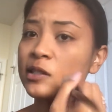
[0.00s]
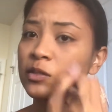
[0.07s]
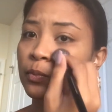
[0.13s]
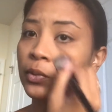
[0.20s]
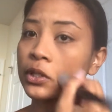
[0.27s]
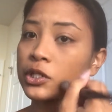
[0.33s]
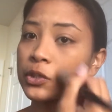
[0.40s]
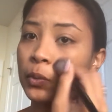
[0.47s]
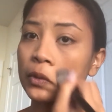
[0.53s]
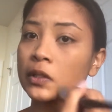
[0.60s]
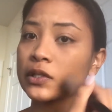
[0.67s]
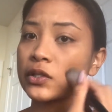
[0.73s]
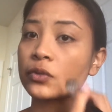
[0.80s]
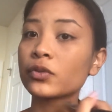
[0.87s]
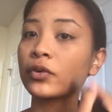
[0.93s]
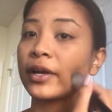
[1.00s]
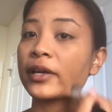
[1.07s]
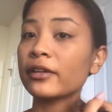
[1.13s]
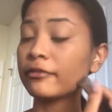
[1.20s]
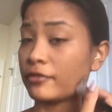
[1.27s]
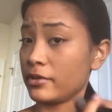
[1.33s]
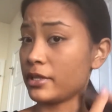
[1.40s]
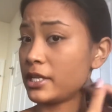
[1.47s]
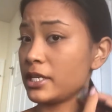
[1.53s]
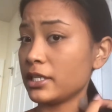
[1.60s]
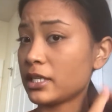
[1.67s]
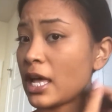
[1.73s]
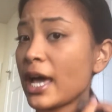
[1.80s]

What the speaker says: this brush works great for this.